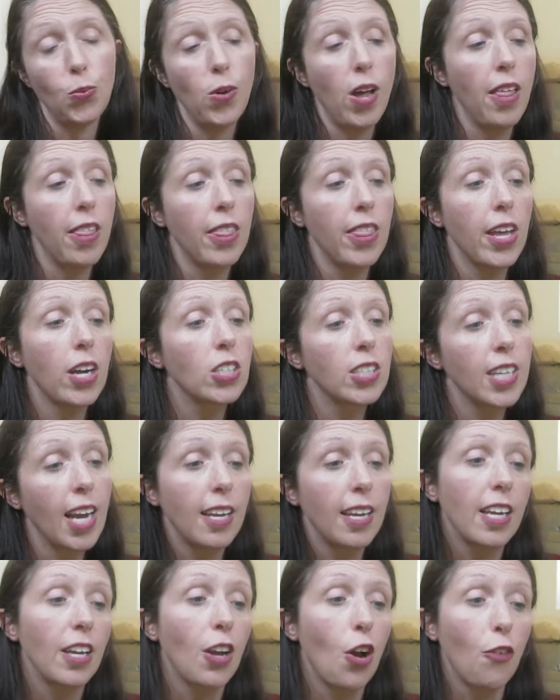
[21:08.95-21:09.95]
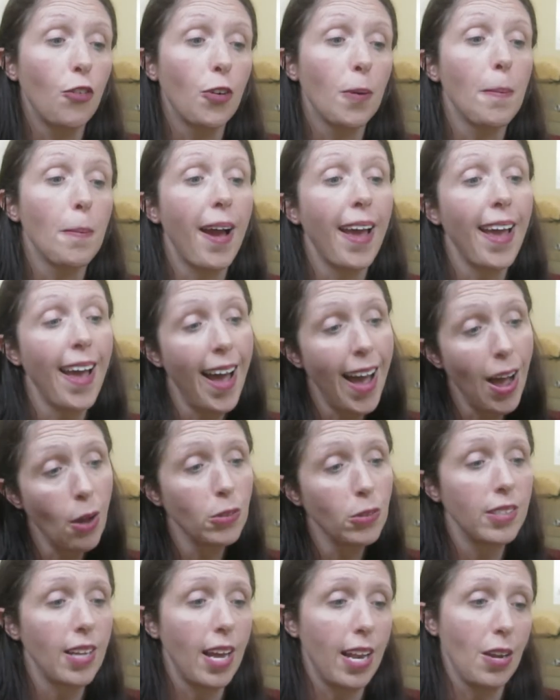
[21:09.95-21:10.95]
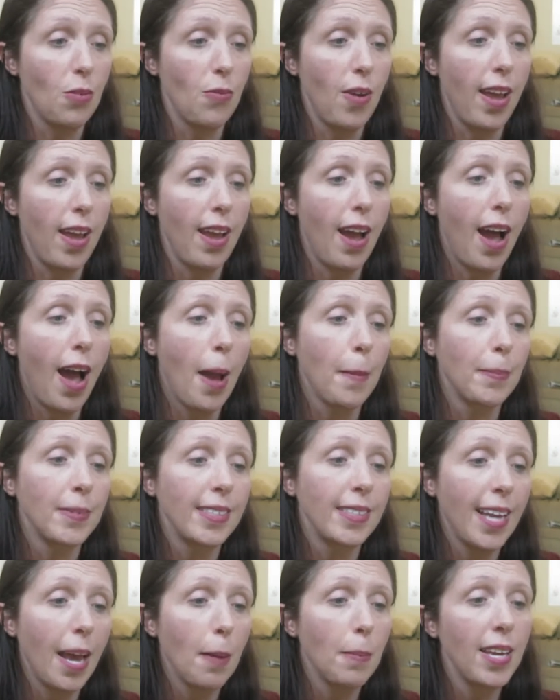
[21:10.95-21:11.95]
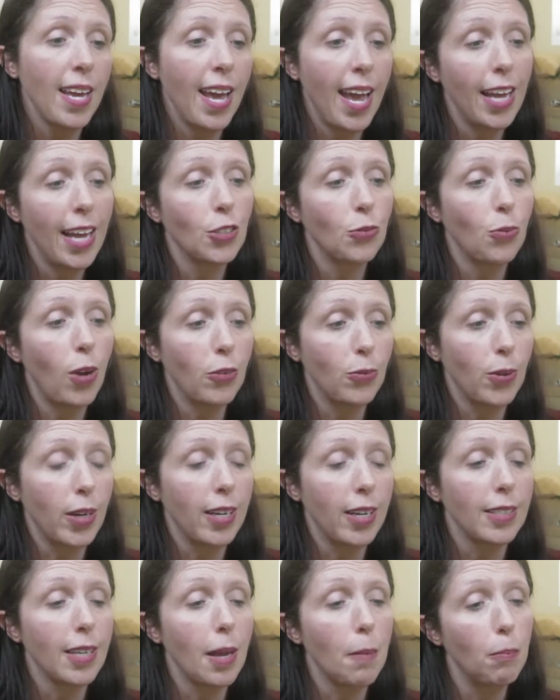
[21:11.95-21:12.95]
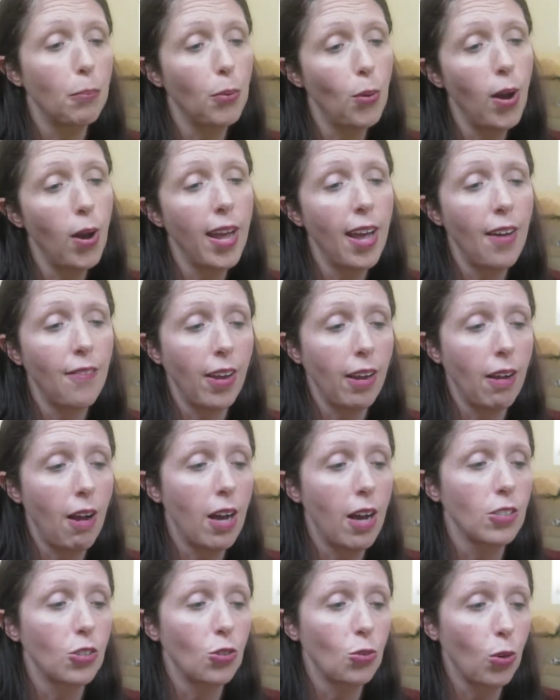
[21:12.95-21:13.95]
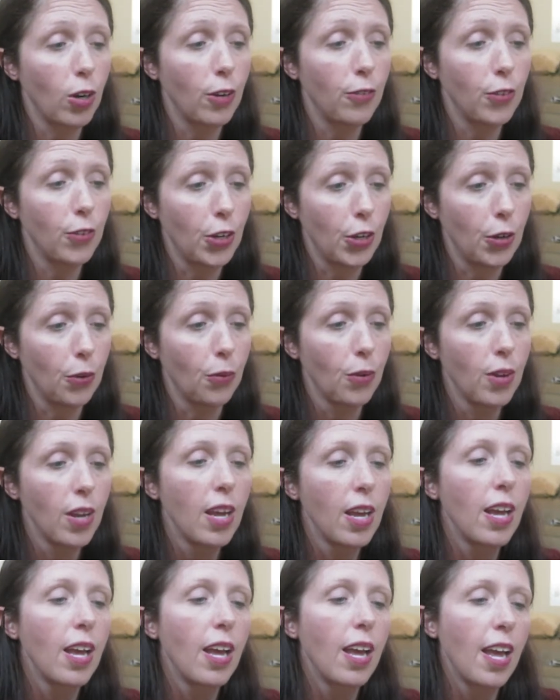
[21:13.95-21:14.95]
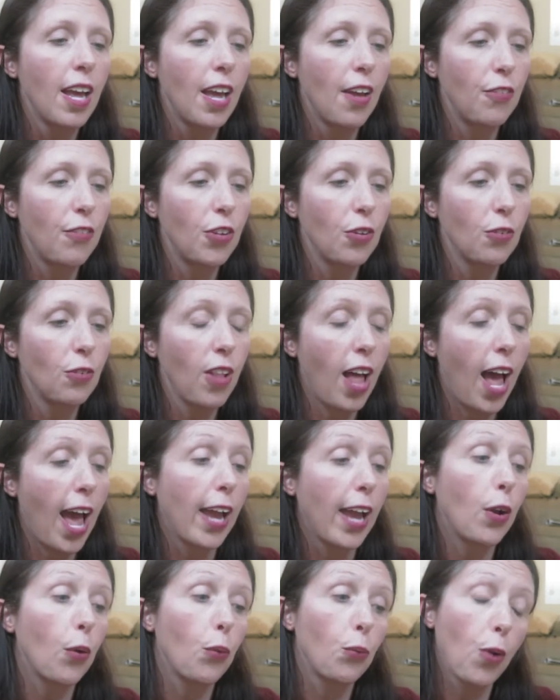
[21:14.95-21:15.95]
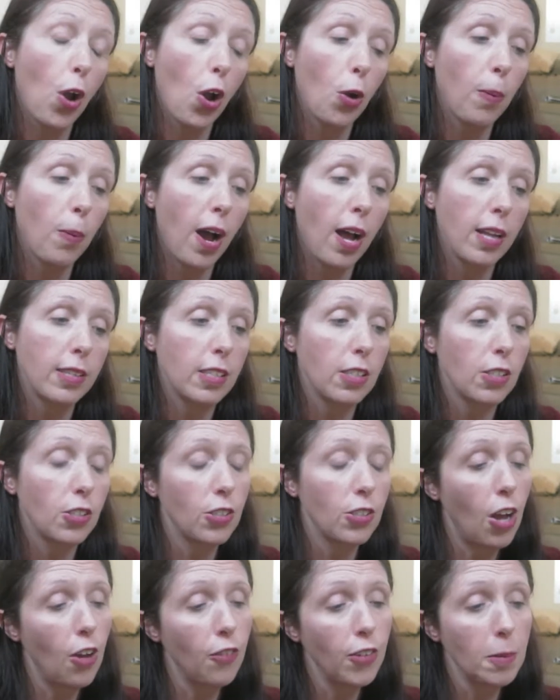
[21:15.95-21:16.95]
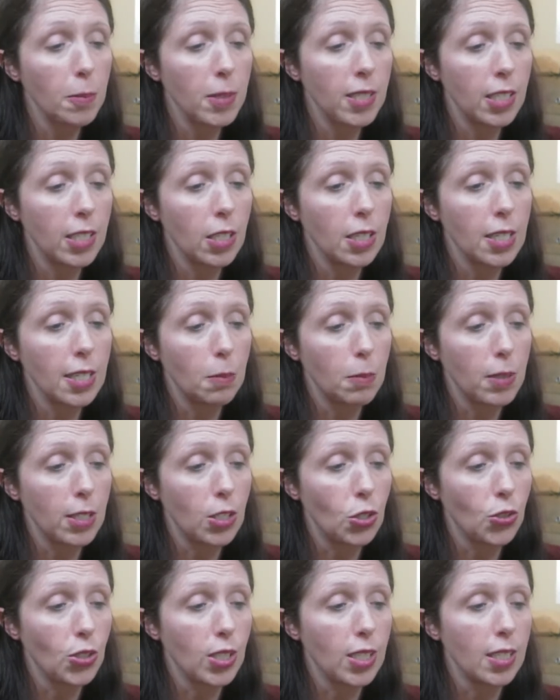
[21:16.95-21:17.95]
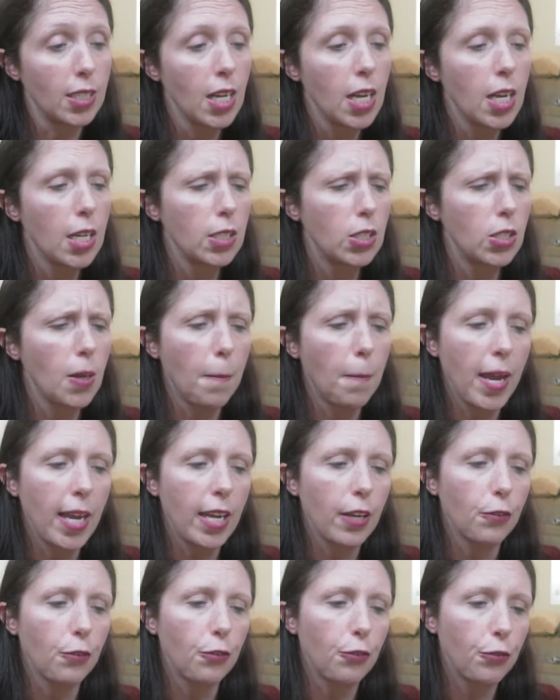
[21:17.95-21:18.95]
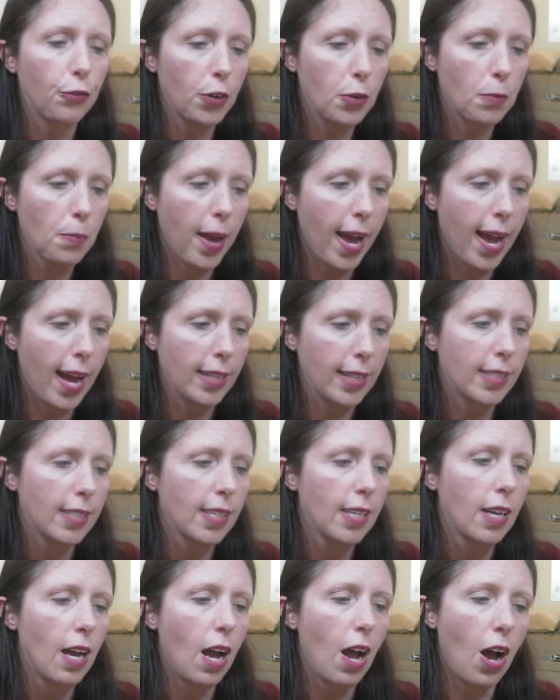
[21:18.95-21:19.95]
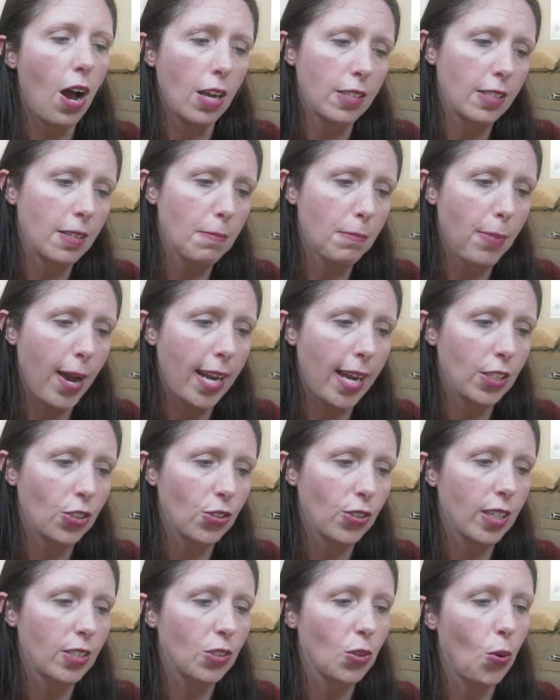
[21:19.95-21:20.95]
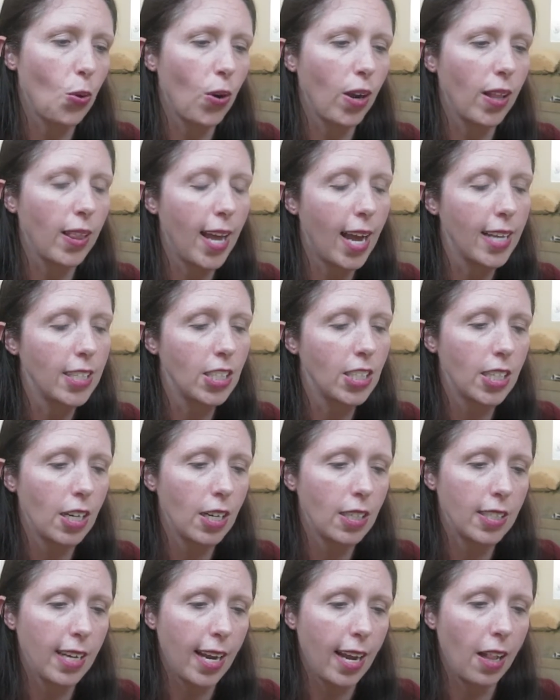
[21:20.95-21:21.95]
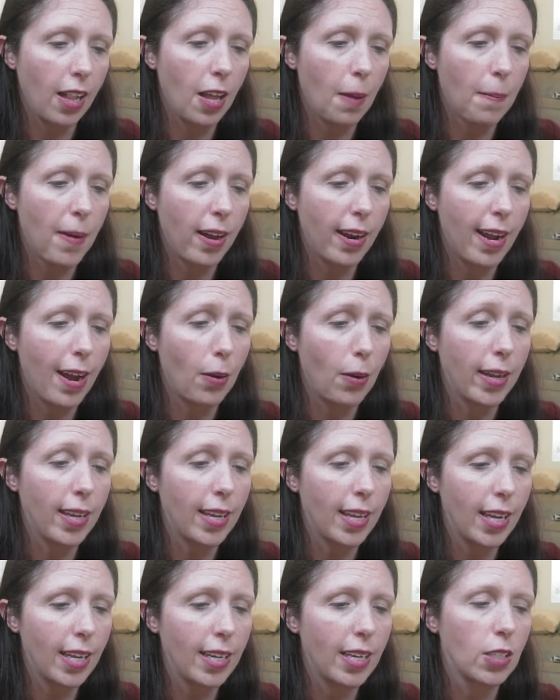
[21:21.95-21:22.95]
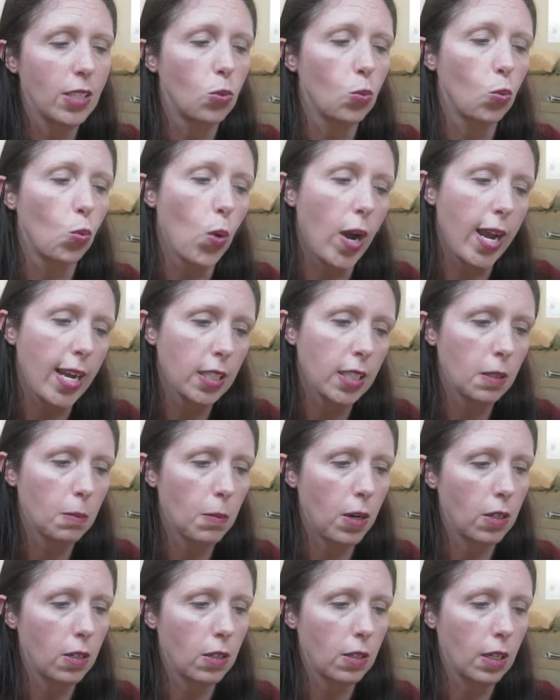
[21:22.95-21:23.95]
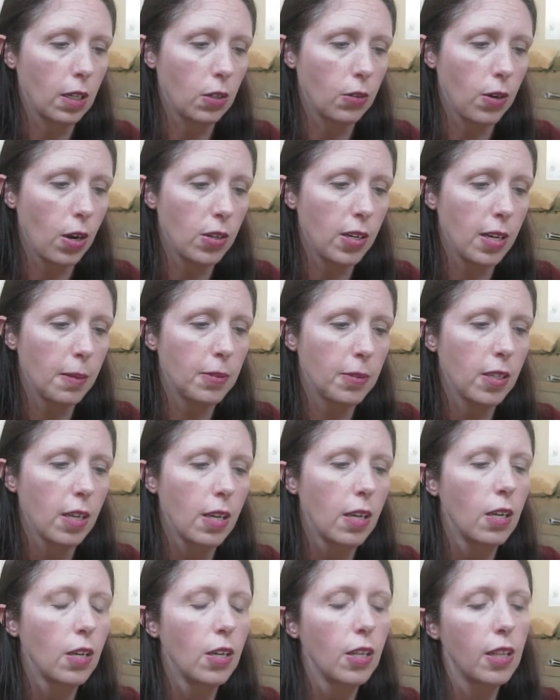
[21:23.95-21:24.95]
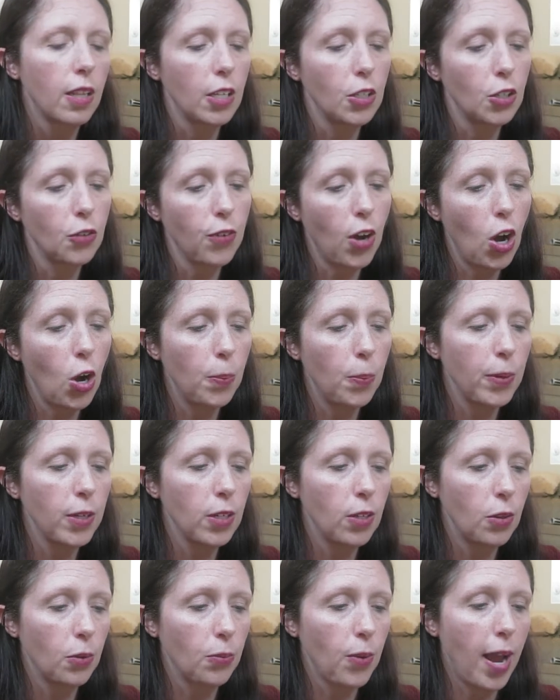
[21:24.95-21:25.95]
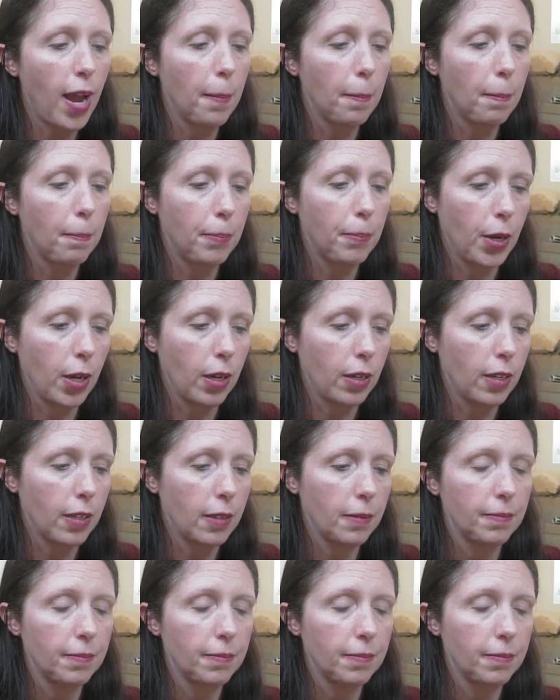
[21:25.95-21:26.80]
Well, they're taking over my house anyway. I'm Sammy Hayes Rodriguez, and boy, have I got a story for you. If you like robots, solving mysterious mysteries, Jamaican fruit bats, awesome bike tricks, or a legendary tale about how a kid is way smarter than grown-ups, then you've opened the right book.